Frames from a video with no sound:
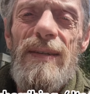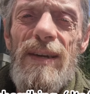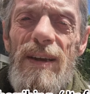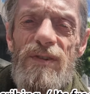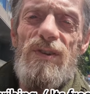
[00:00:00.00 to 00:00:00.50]

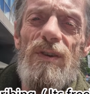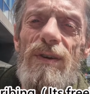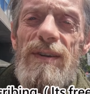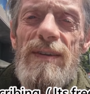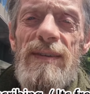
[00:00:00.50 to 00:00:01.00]
Life is
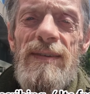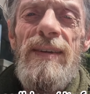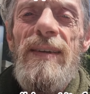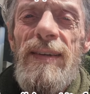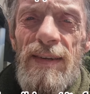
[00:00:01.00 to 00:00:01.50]
short.
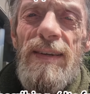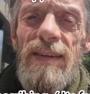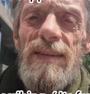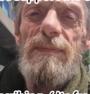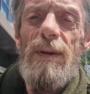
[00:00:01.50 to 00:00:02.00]

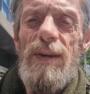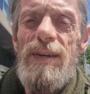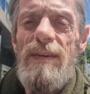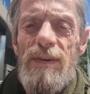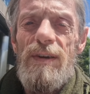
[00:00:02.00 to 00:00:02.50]
It's
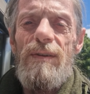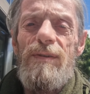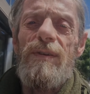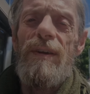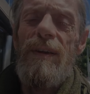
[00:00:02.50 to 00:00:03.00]
positive for culture.